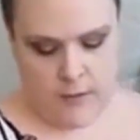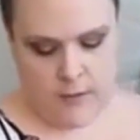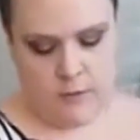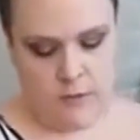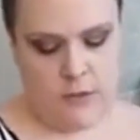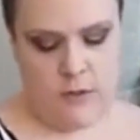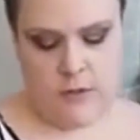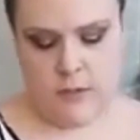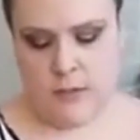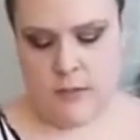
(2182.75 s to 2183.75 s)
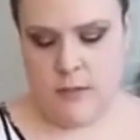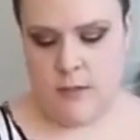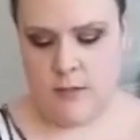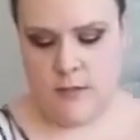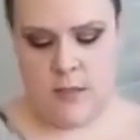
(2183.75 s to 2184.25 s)
And you'll start to
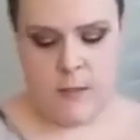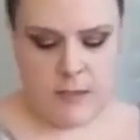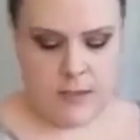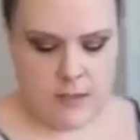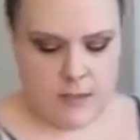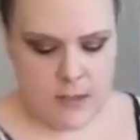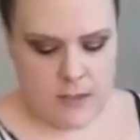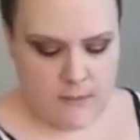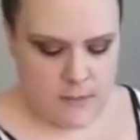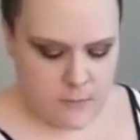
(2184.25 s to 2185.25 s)
see, basically,